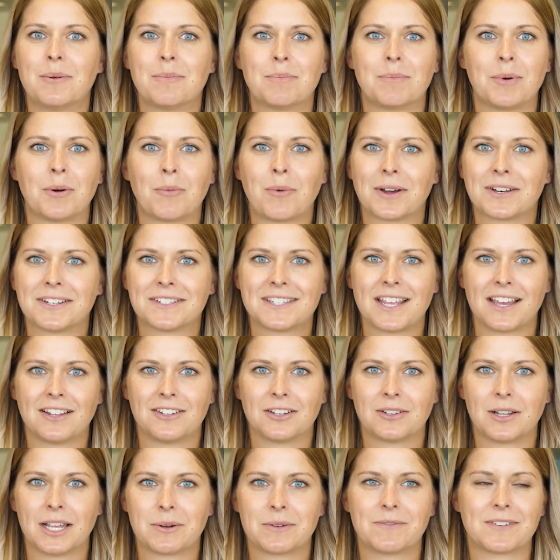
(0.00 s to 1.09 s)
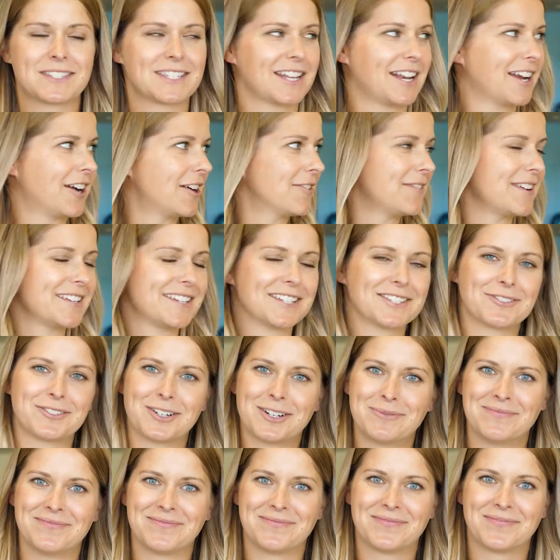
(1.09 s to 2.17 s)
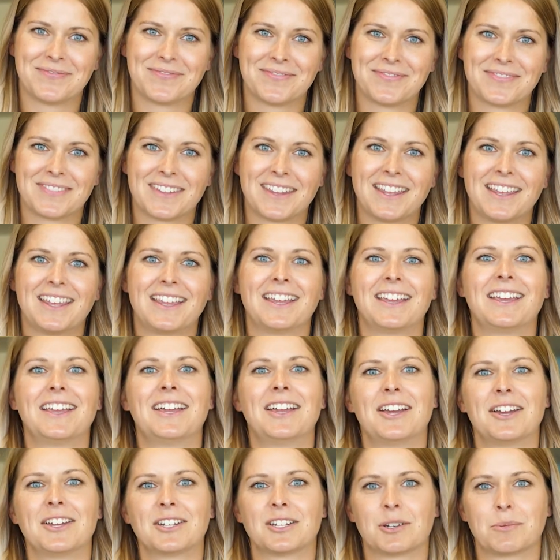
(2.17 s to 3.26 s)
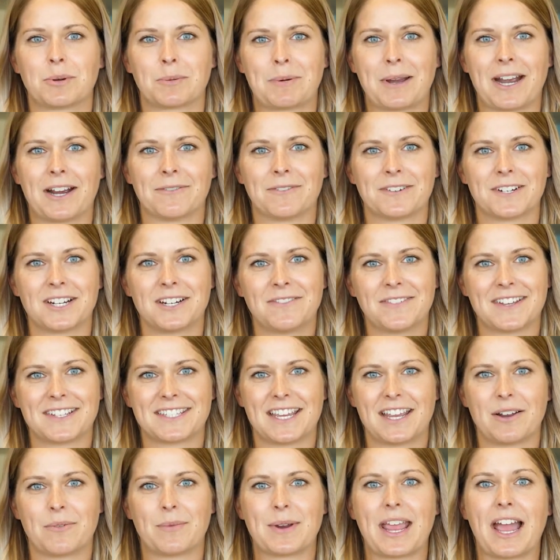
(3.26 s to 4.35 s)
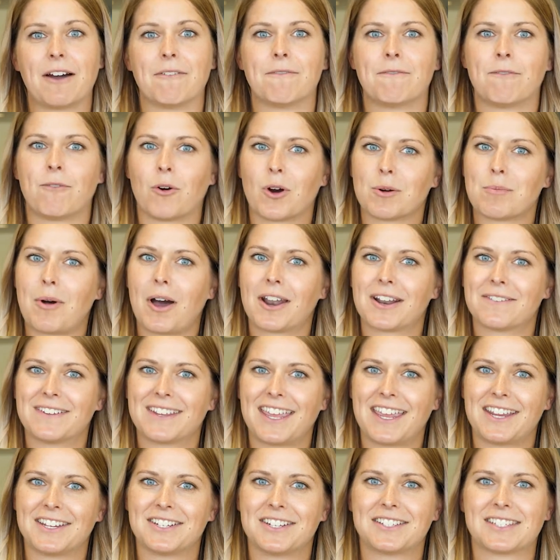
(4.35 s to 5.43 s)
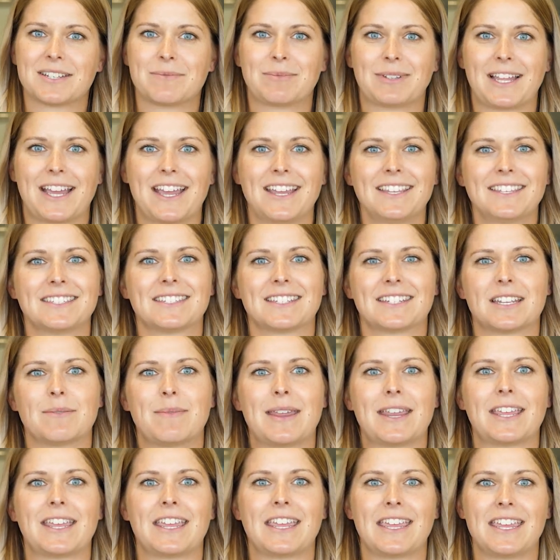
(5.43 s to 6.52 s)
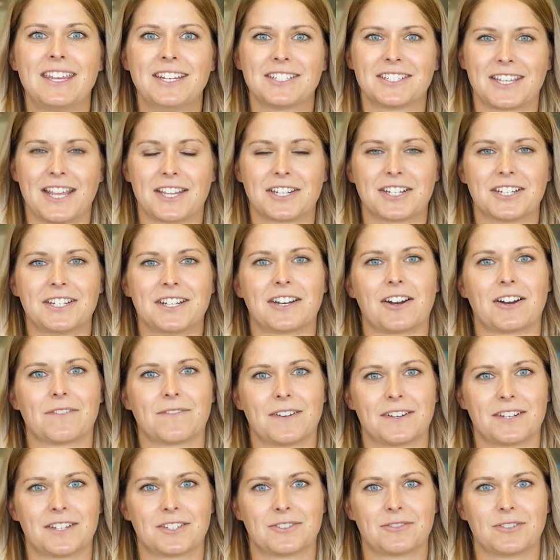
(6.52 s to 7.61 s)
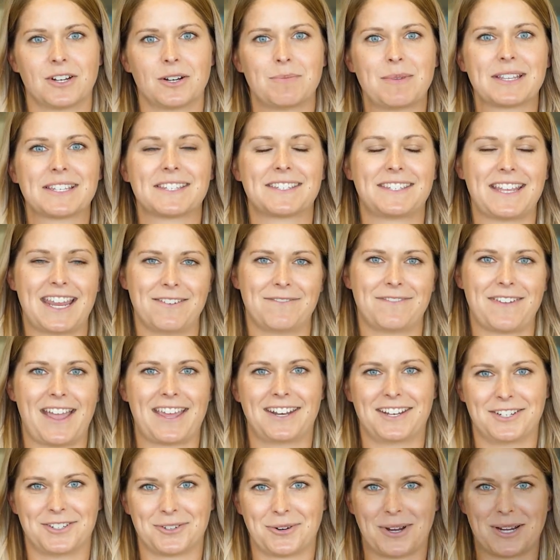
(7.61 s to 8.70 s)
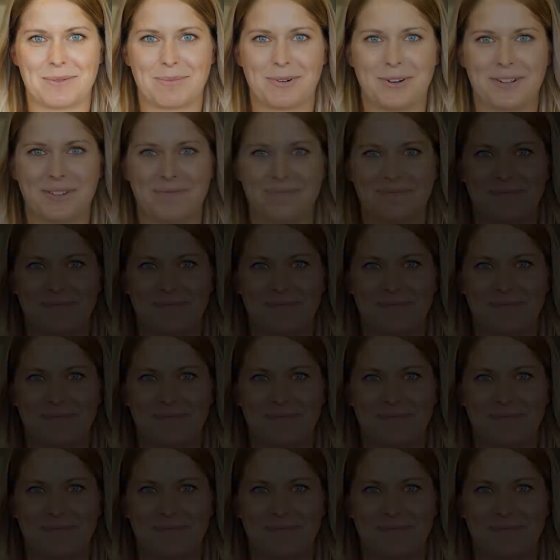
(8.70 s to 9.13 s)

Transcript: But what does that look like when visiting our fitness room? To prepare for your visit, we have 4 modifications in place to make each session in our fitness room safe and enjoyable.